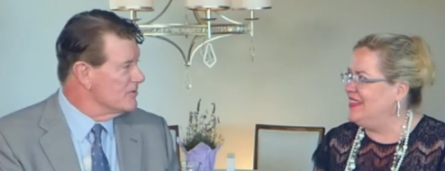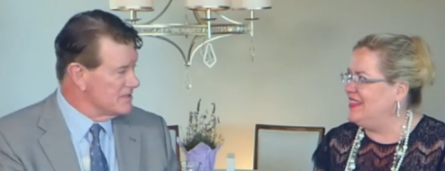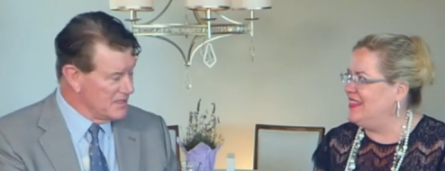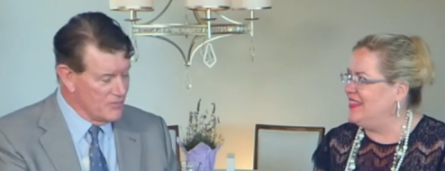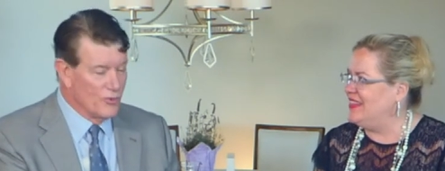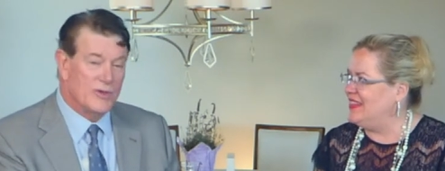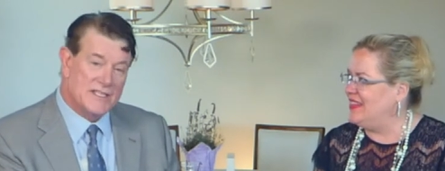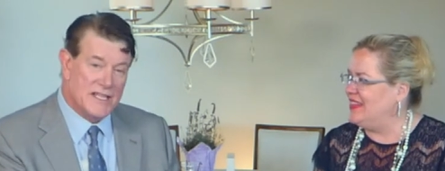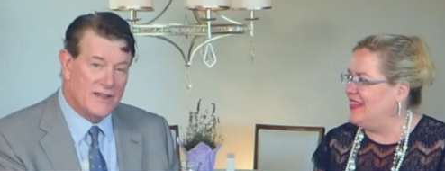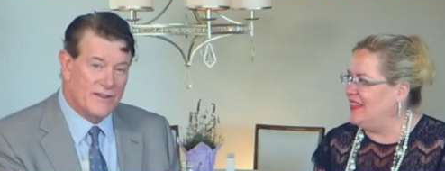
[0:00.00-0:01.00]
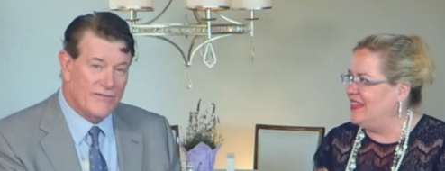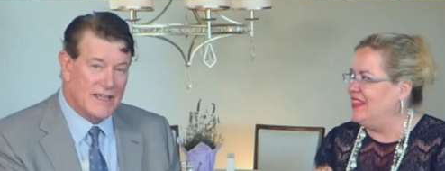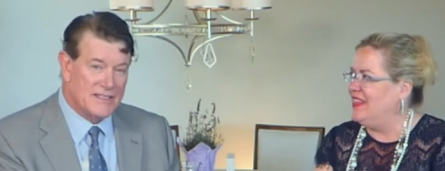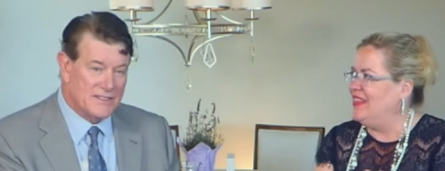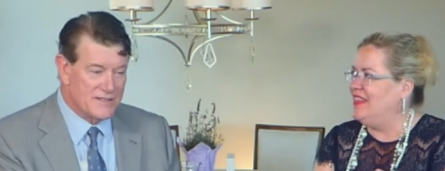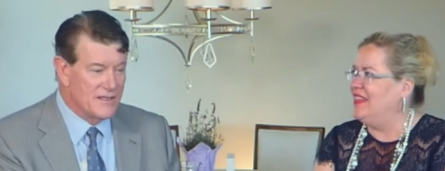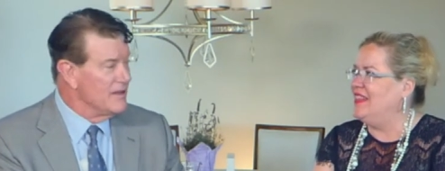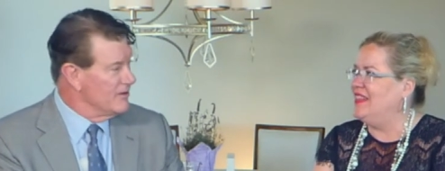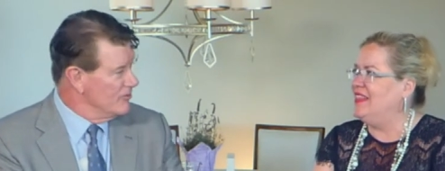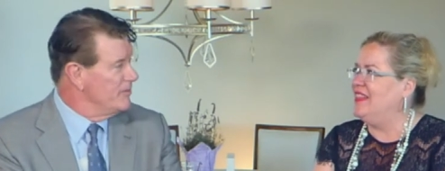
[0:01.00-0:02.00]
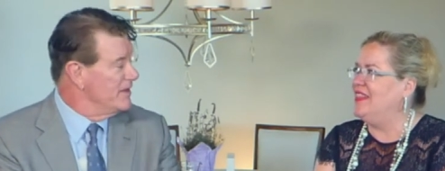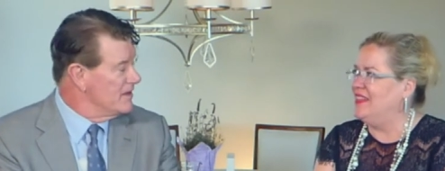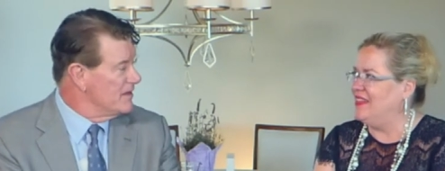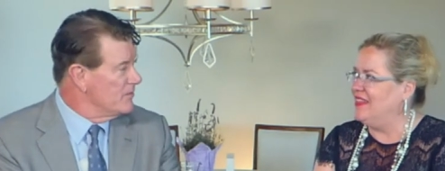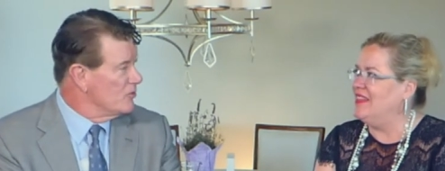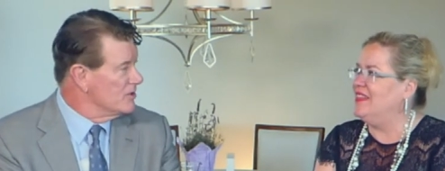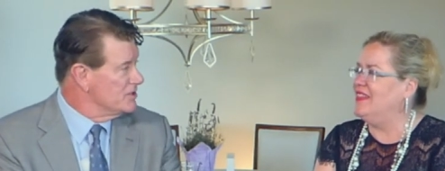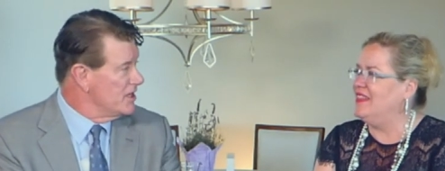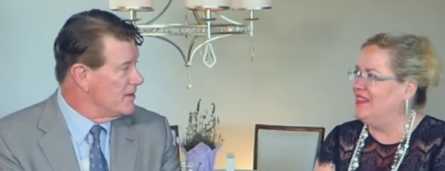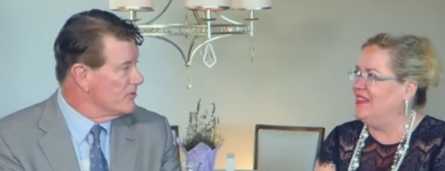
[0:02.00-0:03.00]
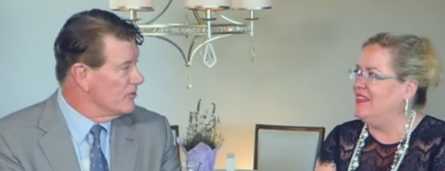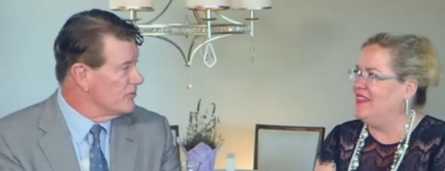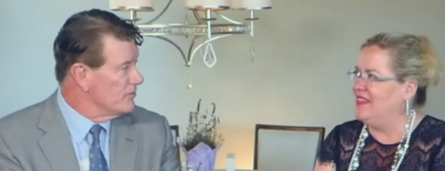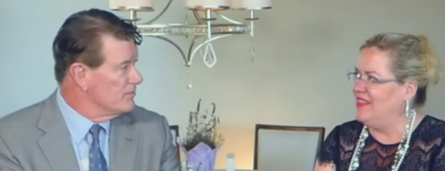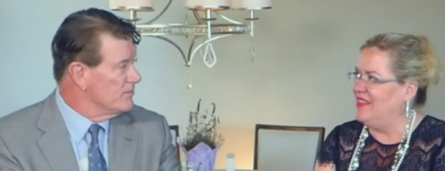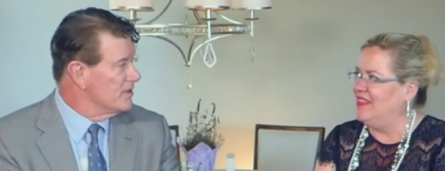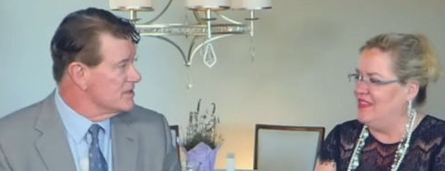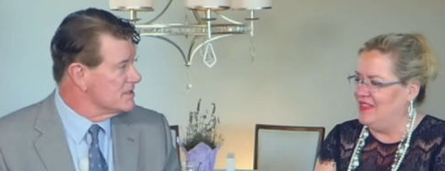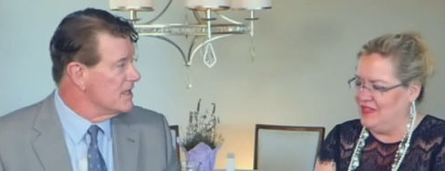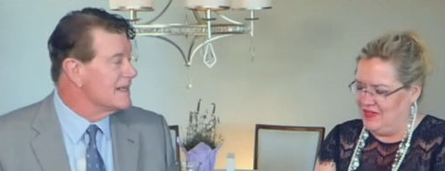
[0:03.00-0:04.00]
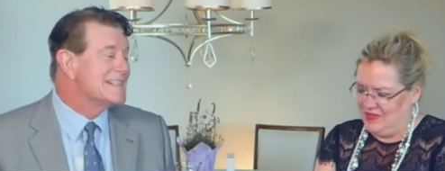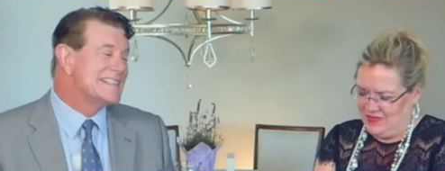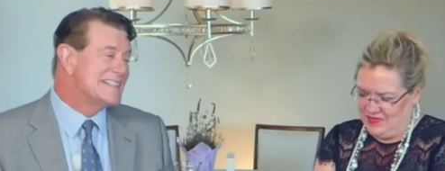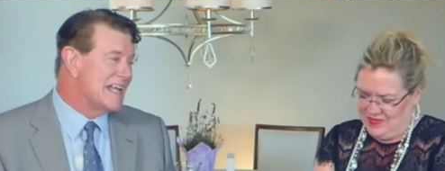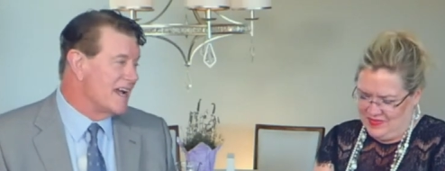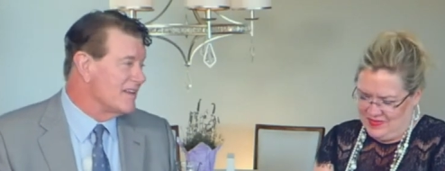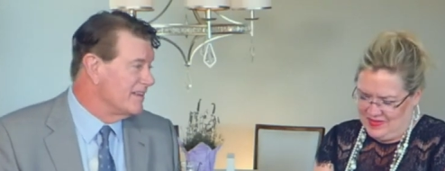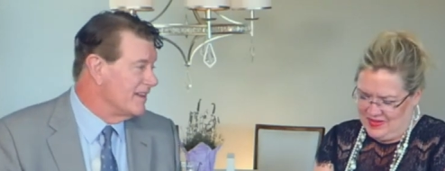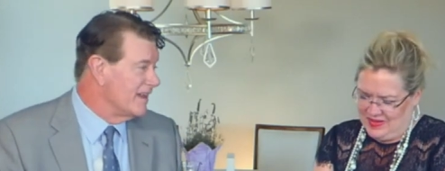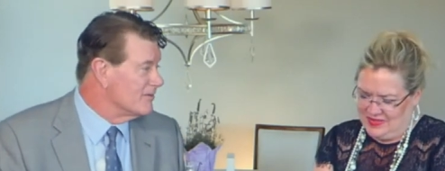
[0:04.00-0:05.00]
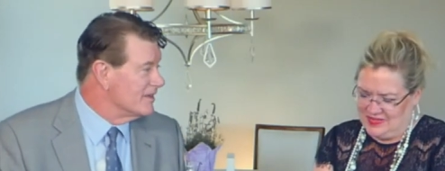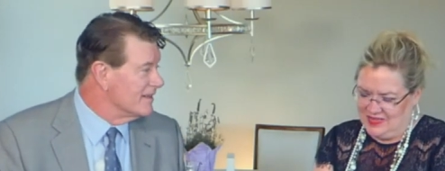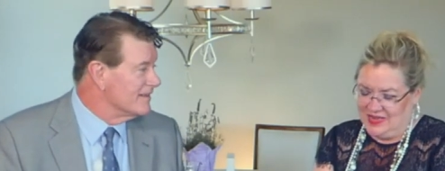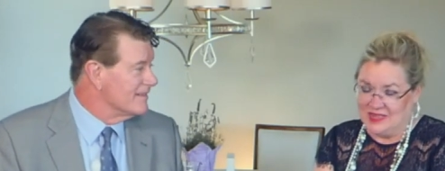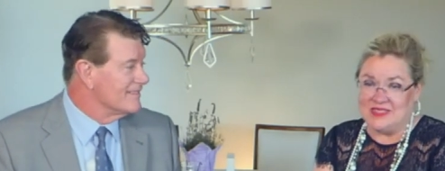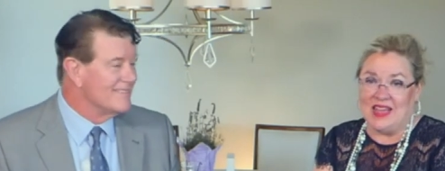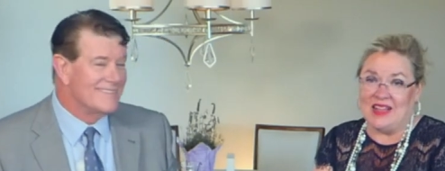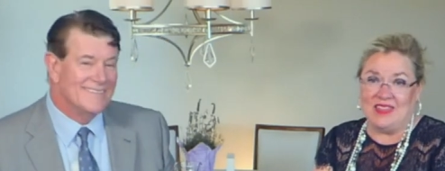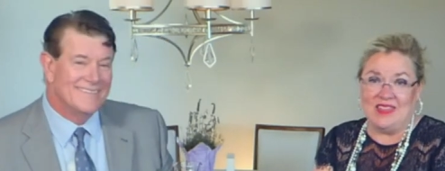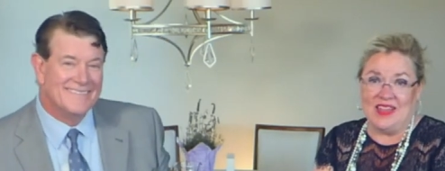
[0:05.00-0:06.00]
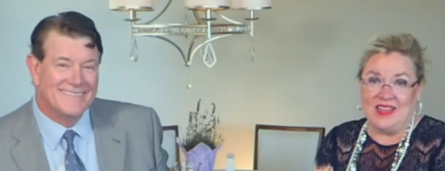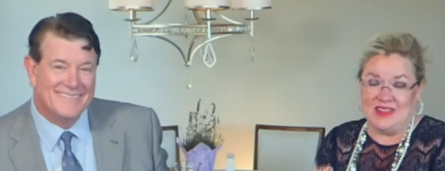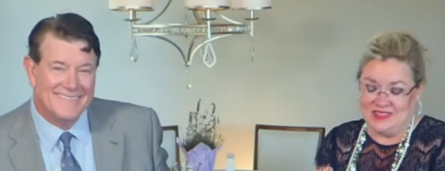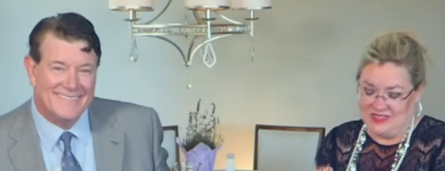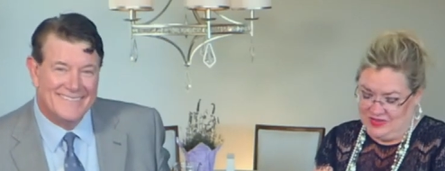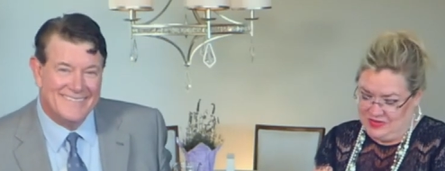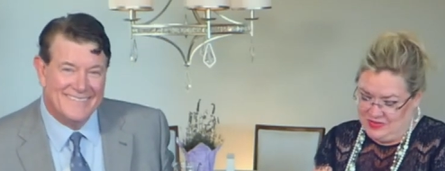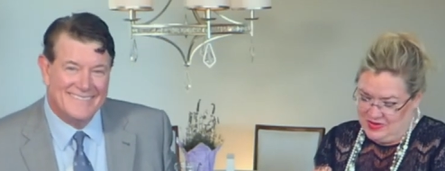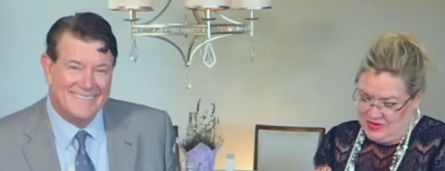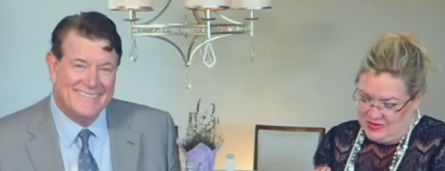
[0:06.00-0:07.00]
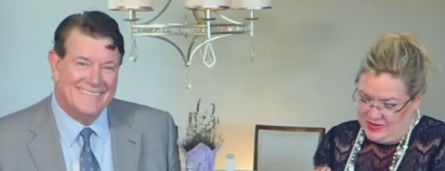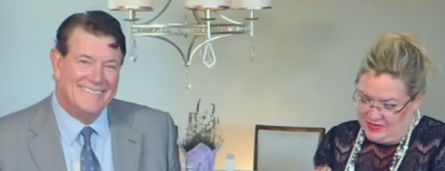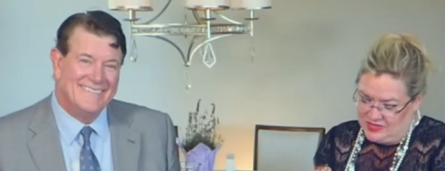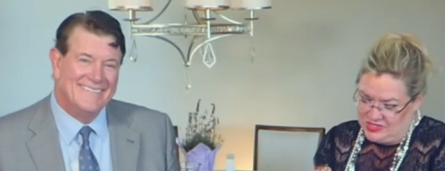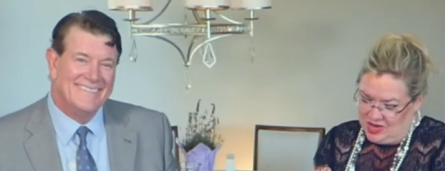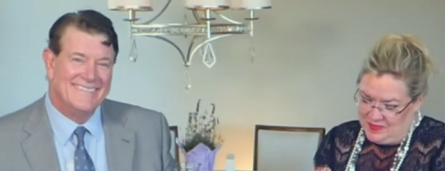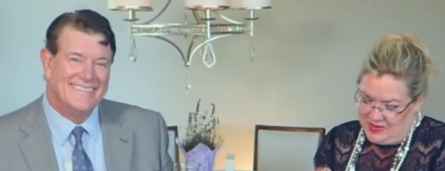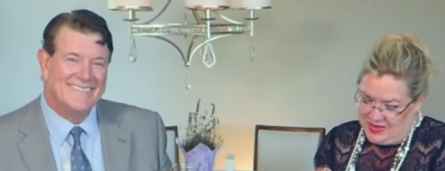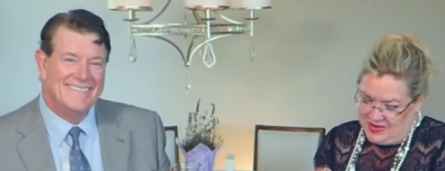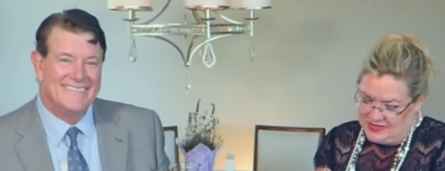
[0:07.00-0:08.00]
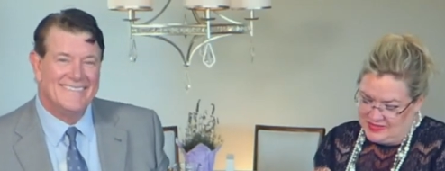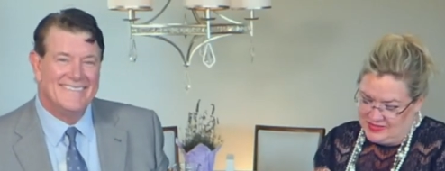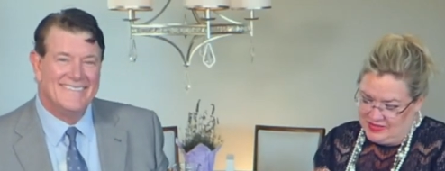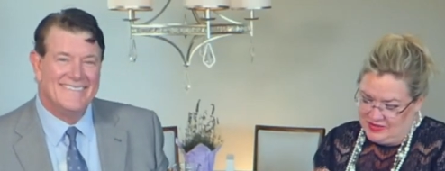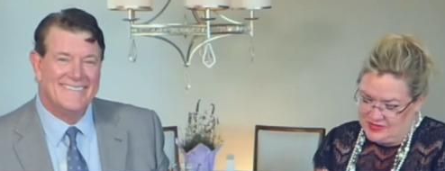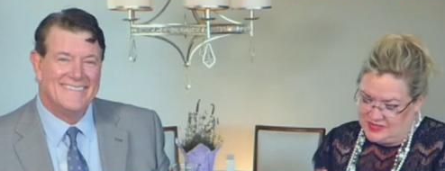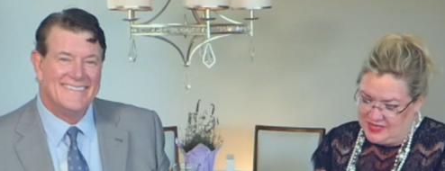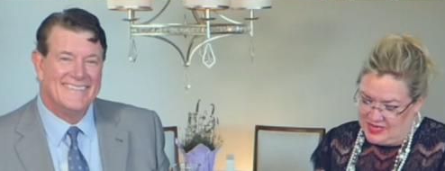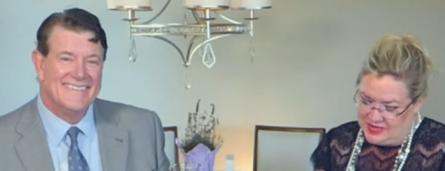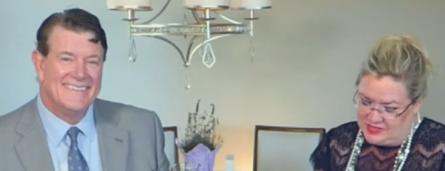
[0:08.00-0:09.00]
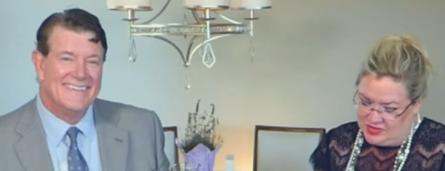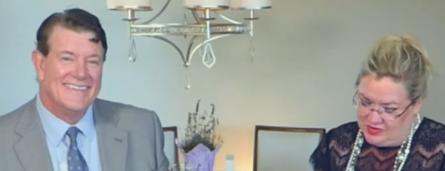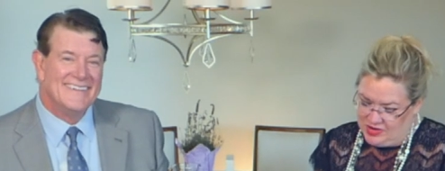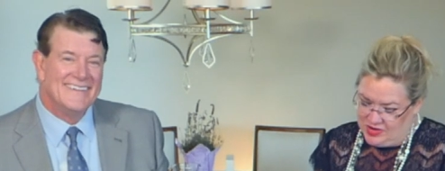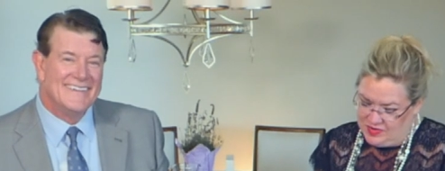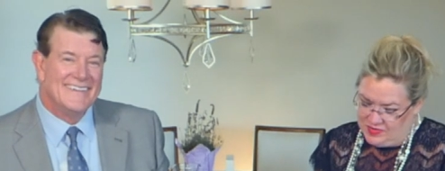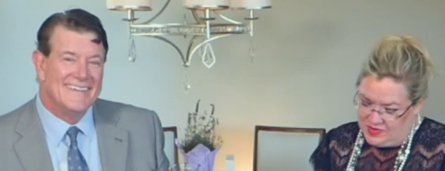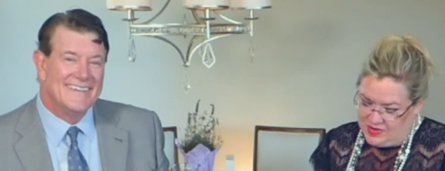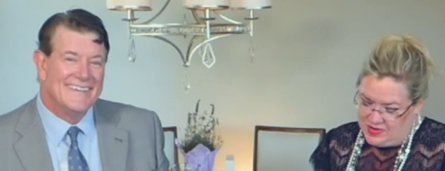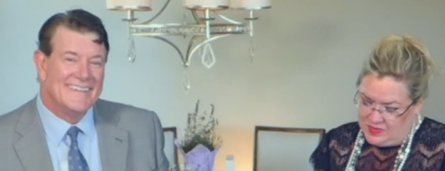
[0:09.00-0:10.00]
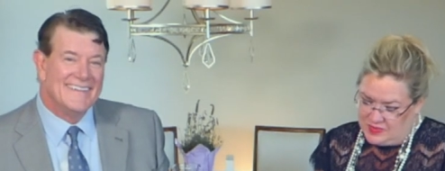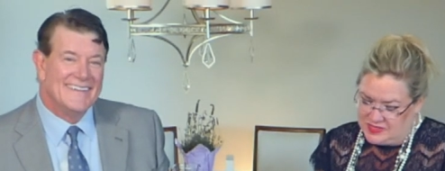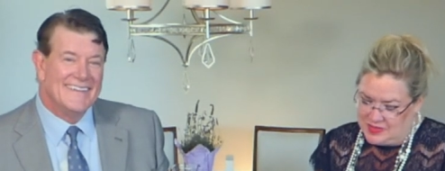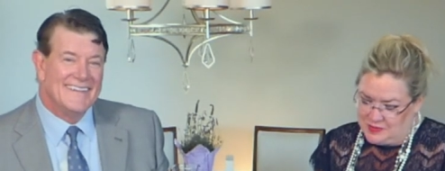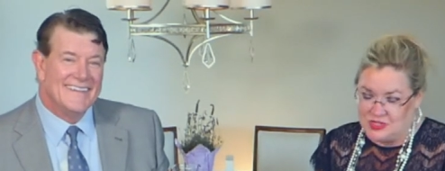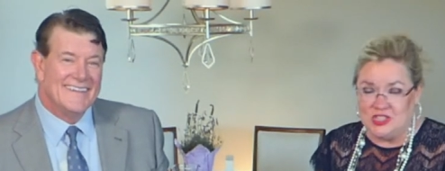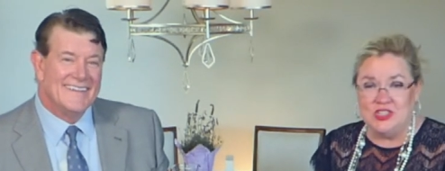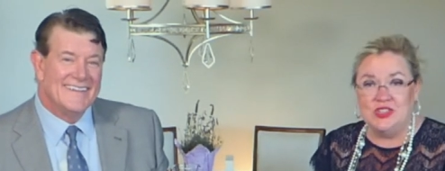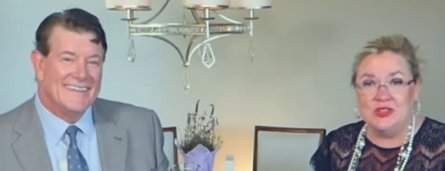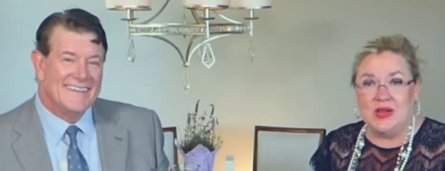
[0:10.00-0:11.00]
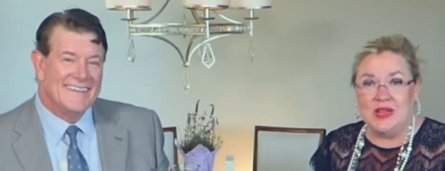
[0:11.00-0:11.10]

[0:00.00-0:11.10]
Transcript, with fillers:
Speaker 1: What's number one selling the fastest would be the number one job growth. But it's not exactly that It's
Speaker 2: way. not exactly that. And so, like the job gains here, San Antonio was number two